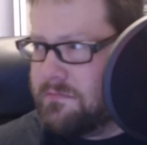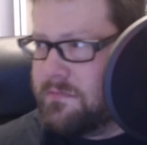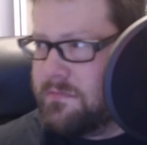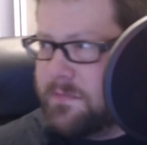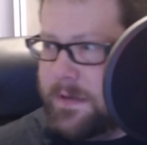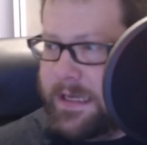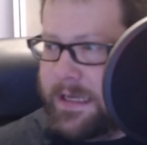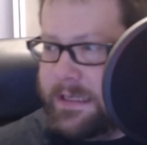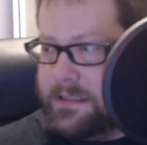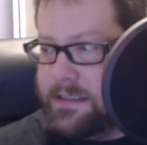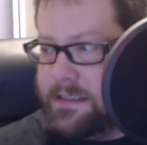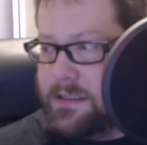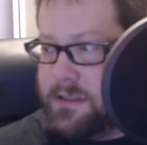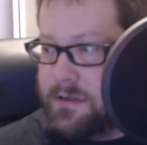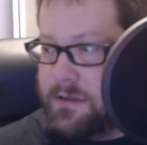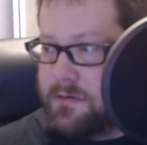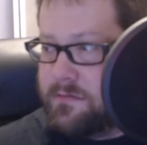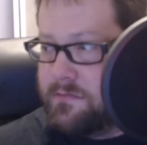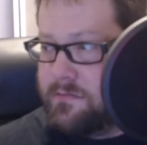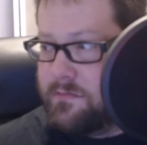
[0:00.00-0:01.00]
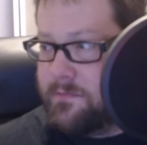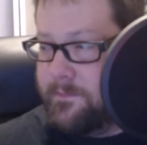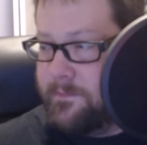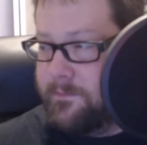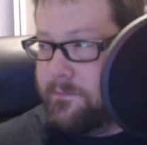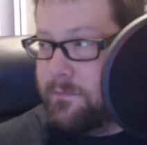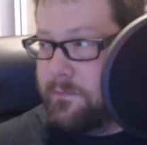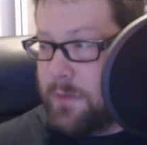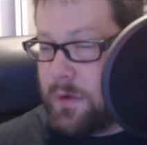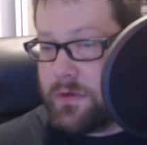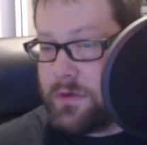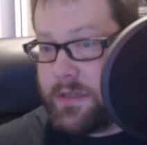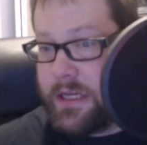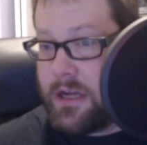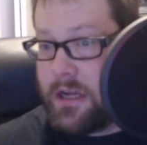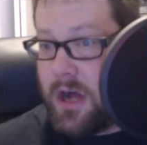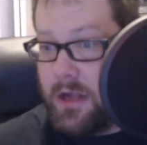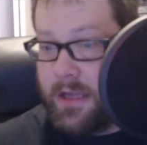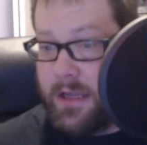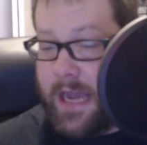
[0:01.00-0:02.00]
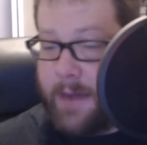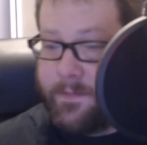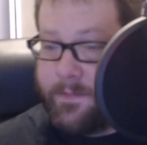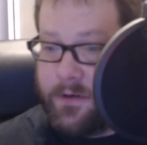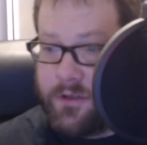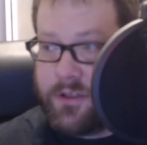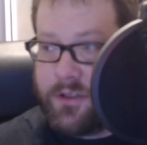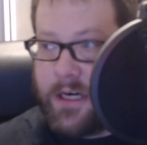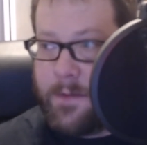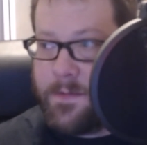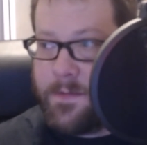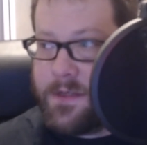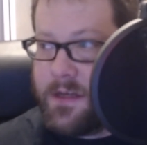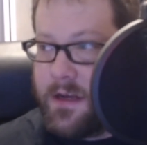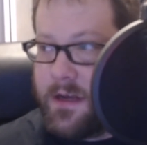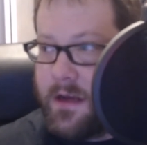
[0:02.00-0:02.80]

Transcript: is mostly called Captain Trips,